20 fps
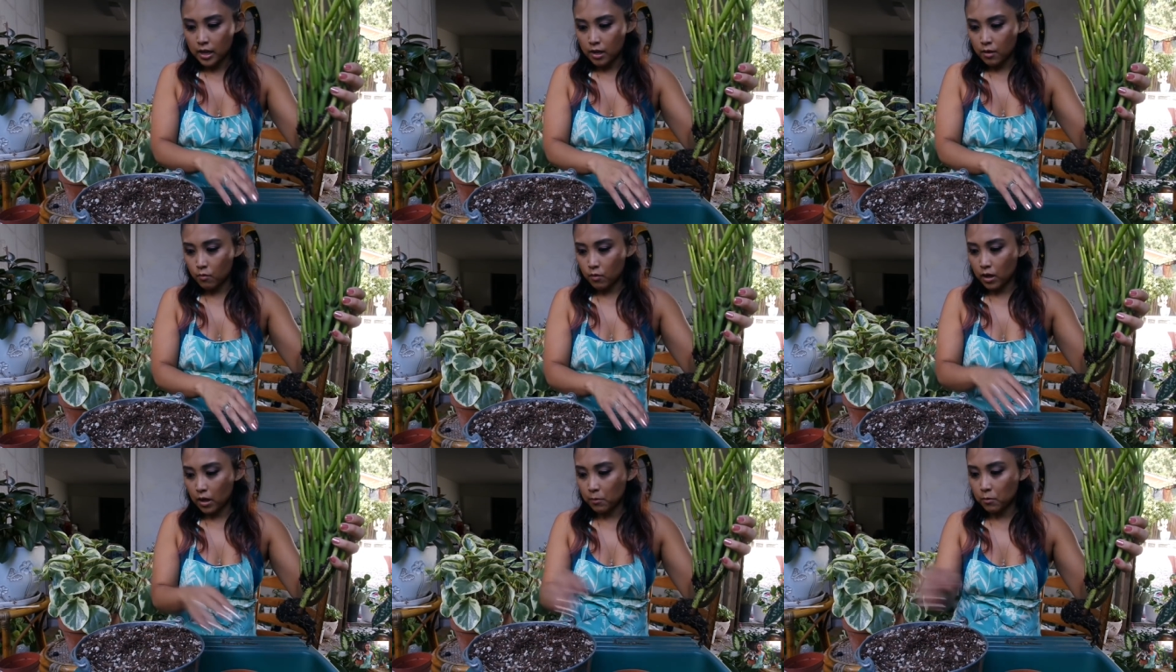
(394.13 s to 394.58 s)

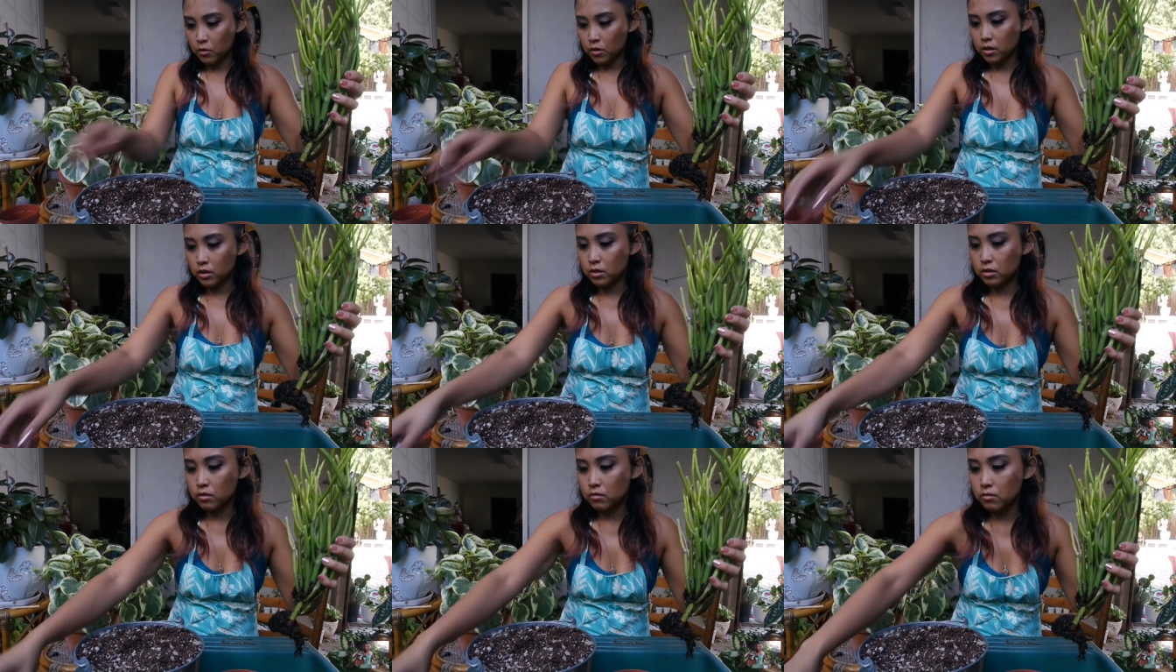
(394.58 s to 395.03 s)
And what I'm
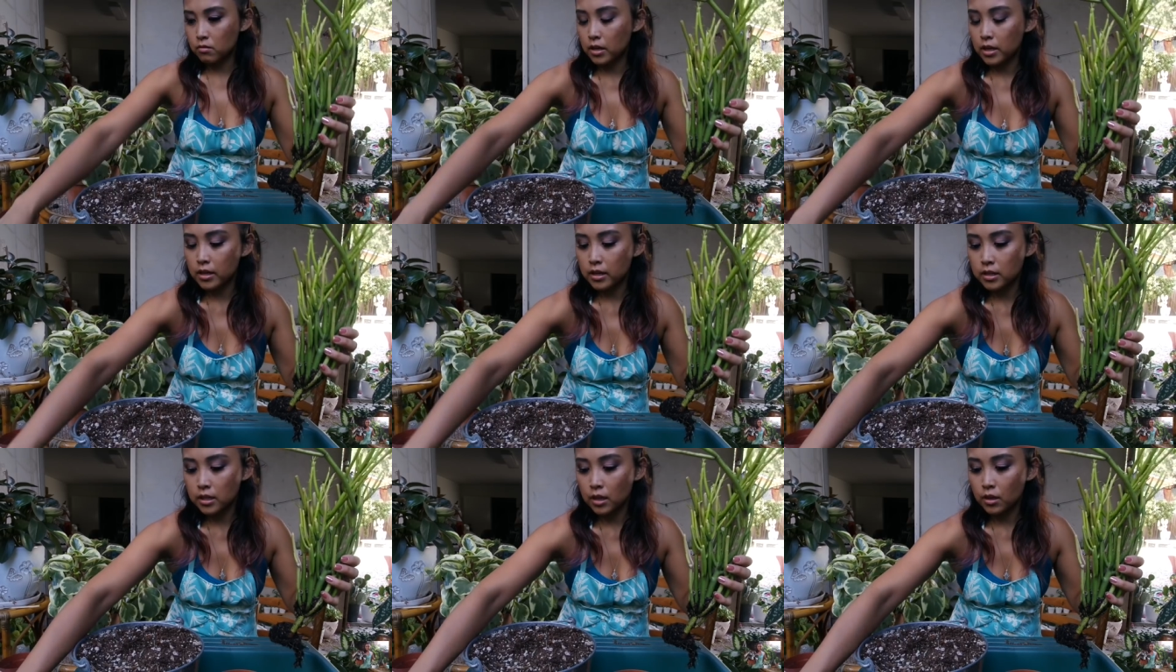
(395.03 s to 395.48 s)
gonna do
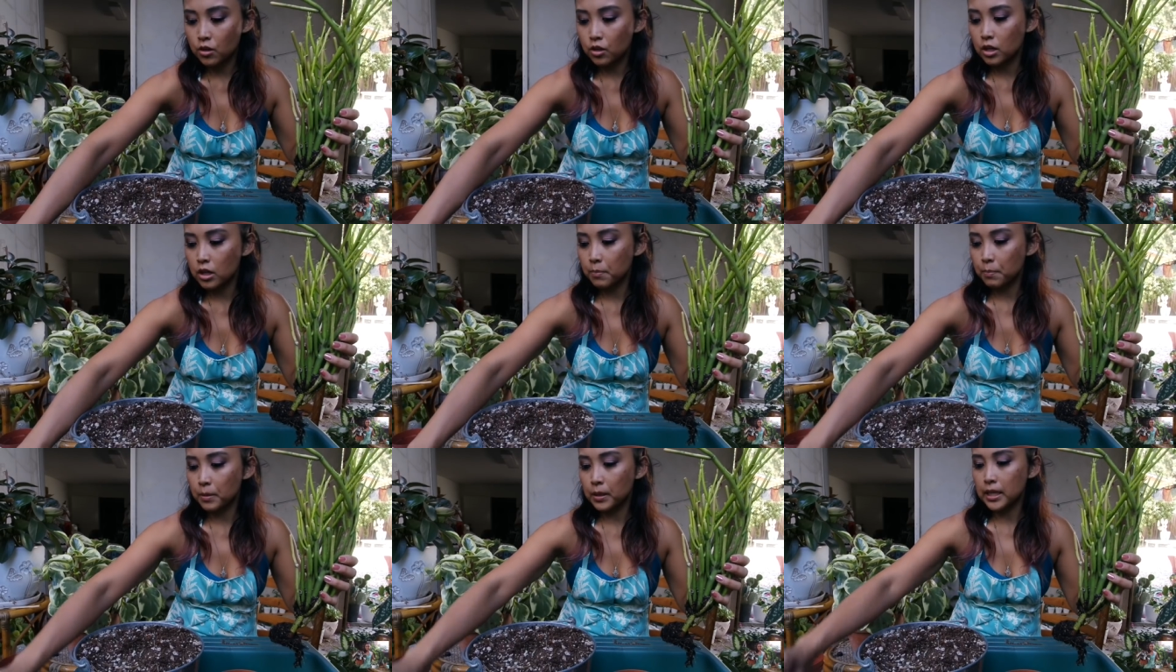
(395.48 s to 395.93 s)
is I'm
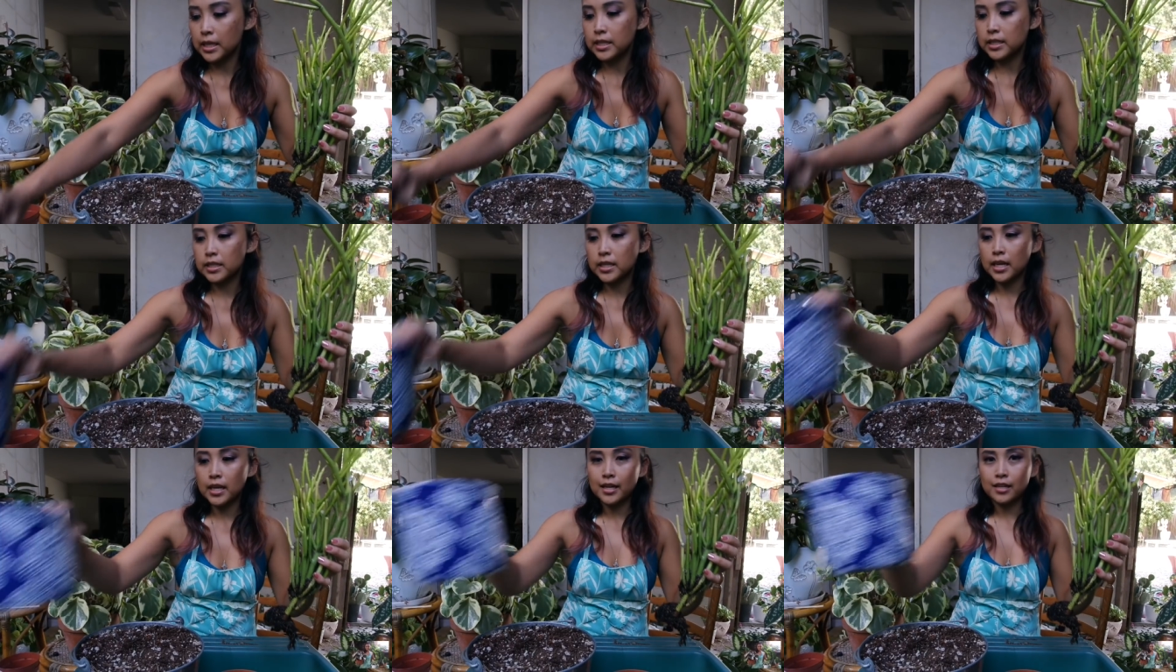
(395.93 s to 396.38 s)
gonna
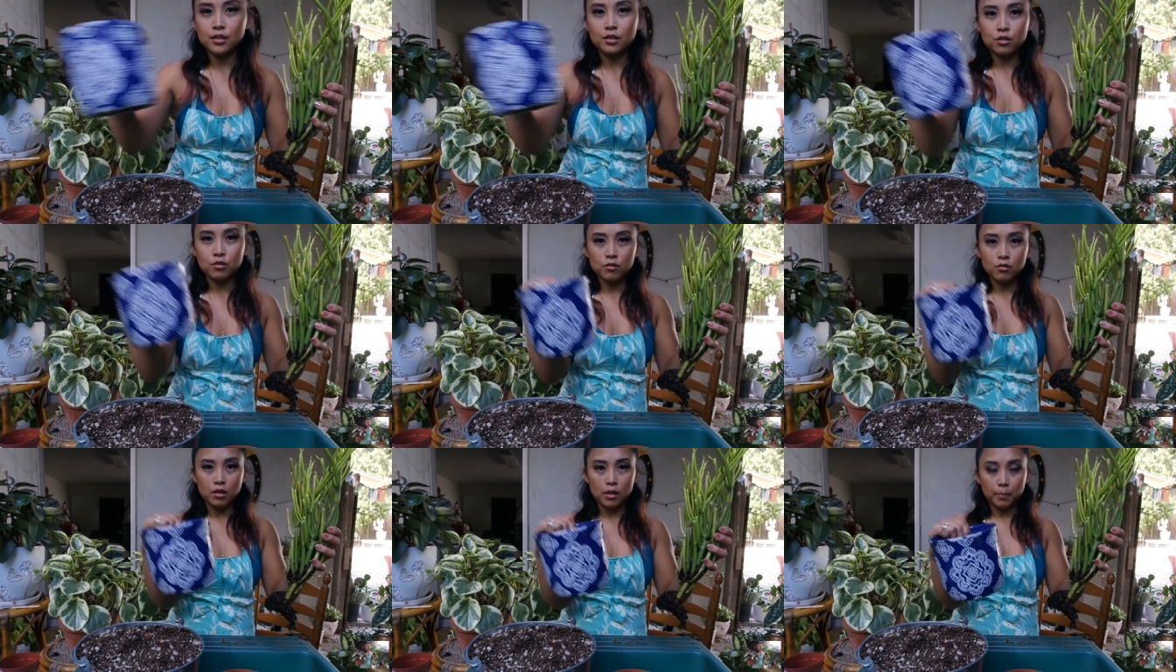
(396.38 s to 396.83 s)
place it
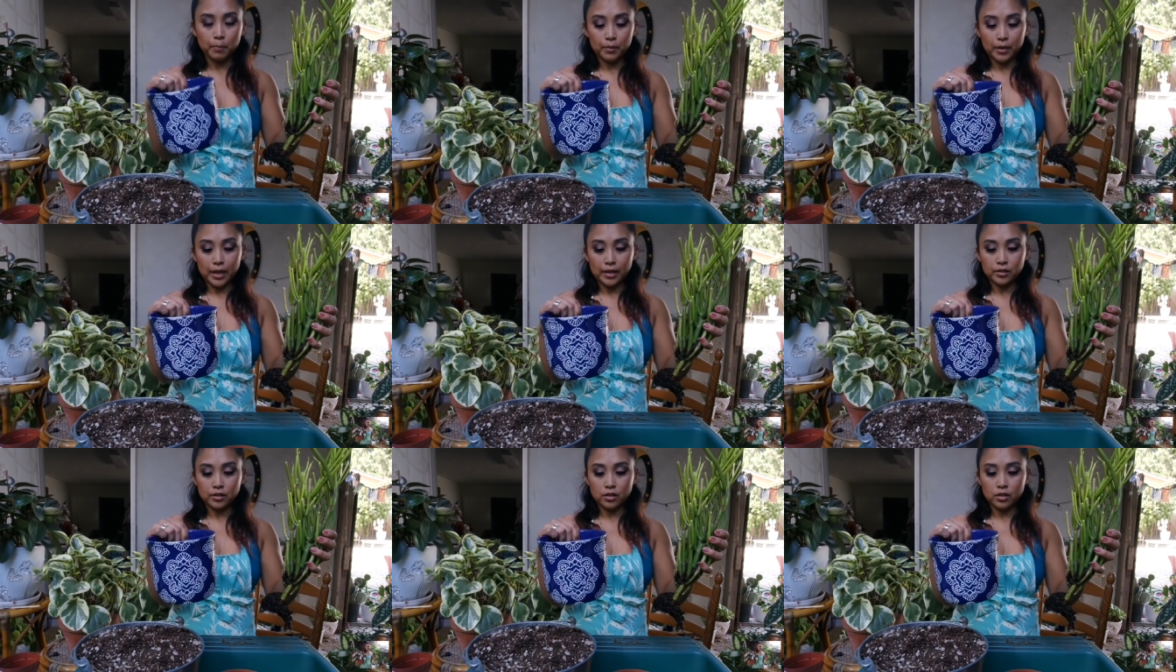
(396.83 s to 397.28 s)
into the
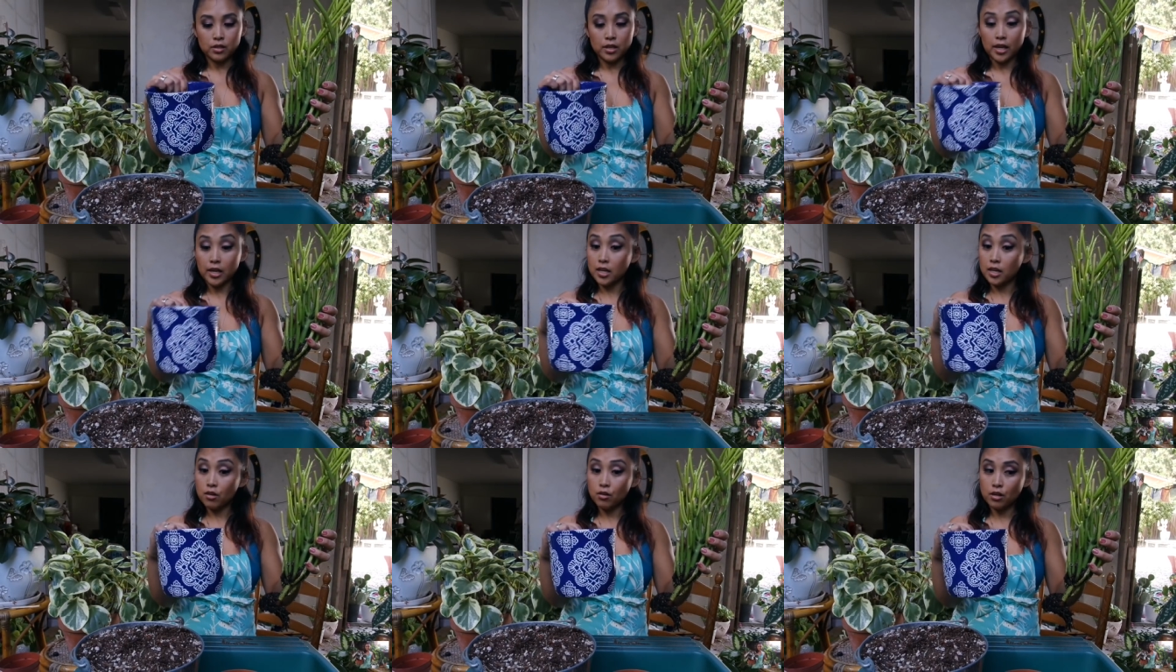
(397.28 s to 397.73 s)
planter
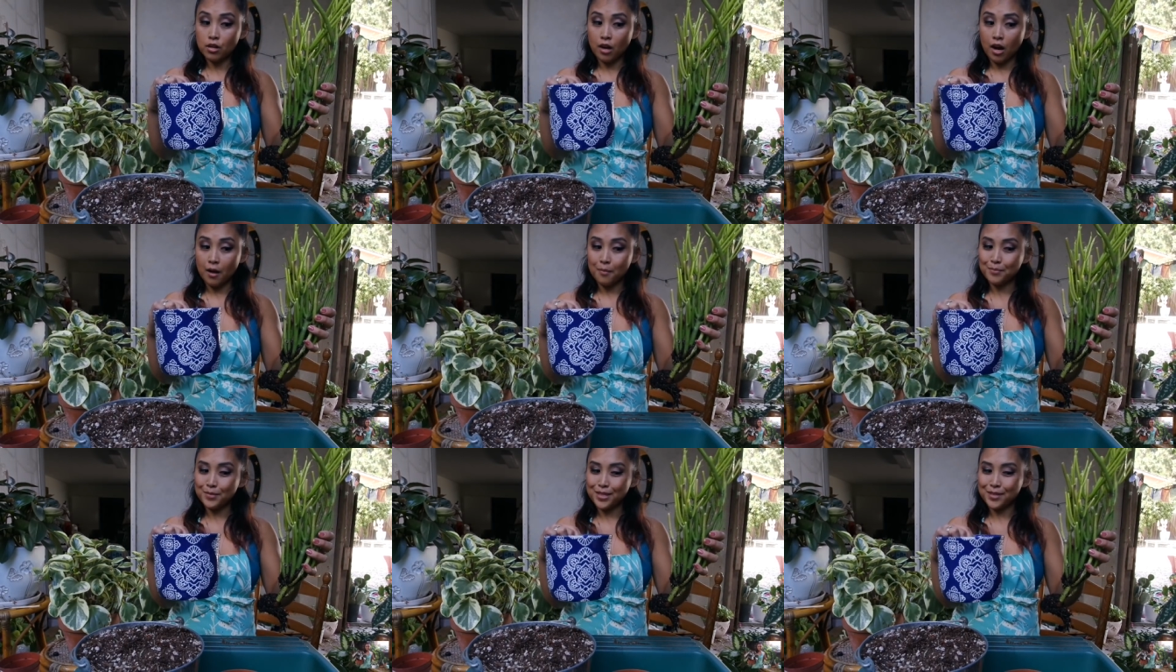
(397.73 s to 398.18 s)
that Kira
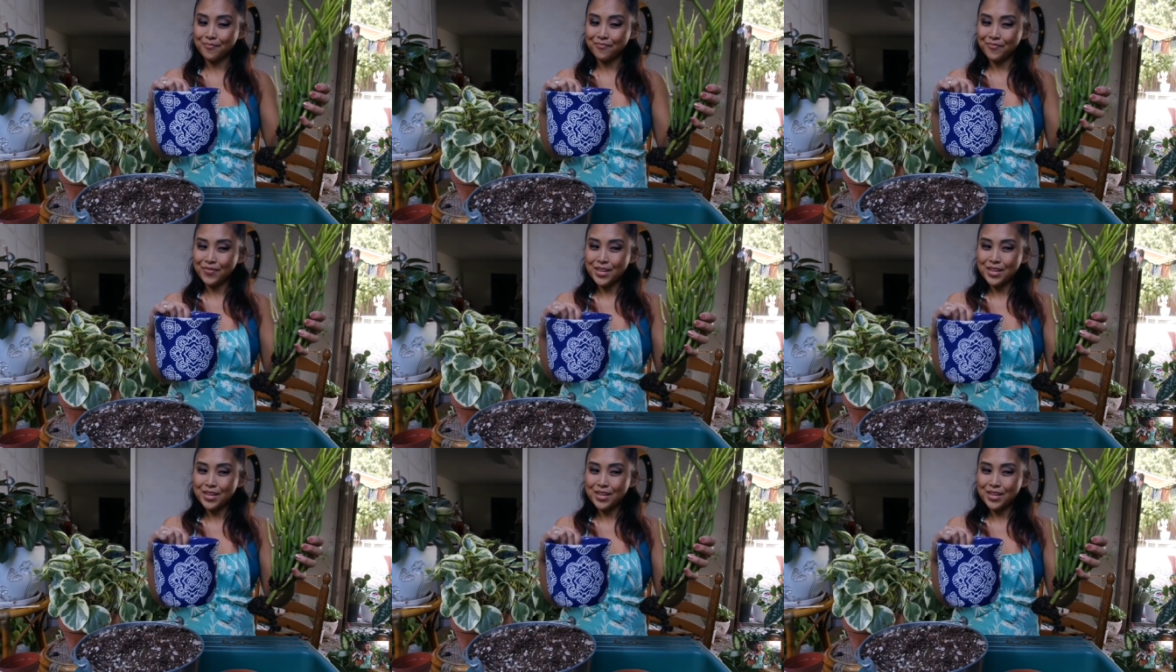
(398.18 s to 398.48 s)
got me.